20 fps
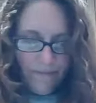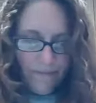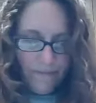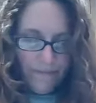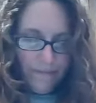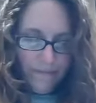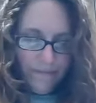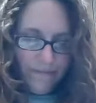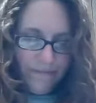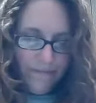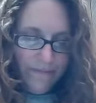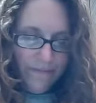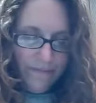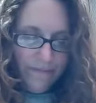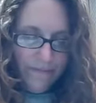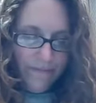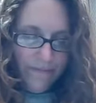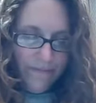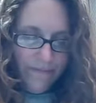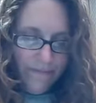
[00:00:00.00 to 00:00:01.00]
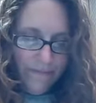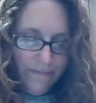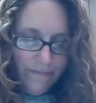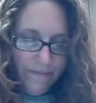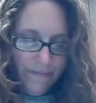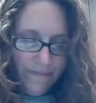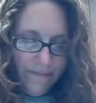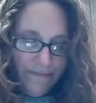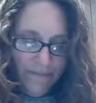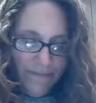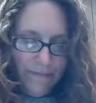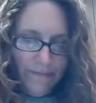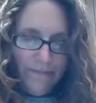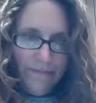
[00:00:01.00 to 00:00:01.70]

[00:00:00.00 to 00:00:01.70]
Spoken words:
(silence)